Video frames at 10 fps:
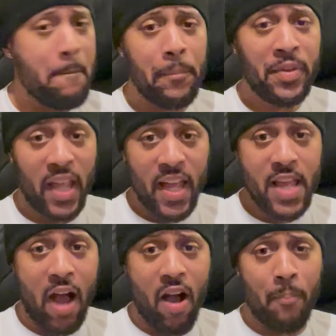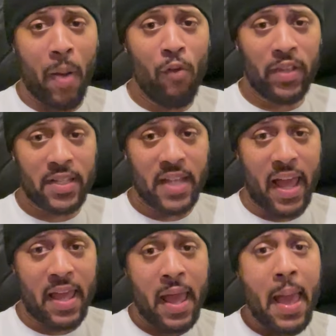Then y'all both can
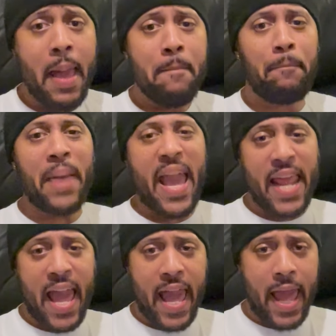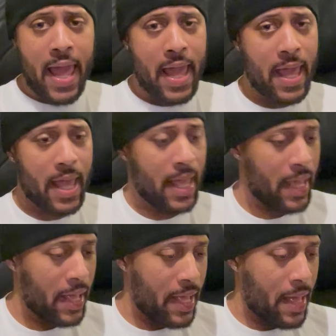say Payday.
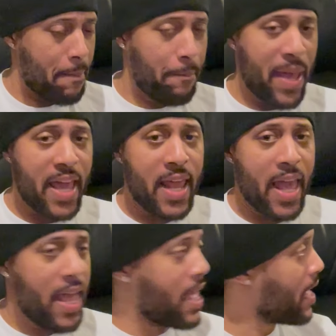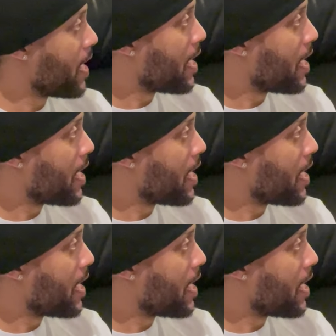Payday.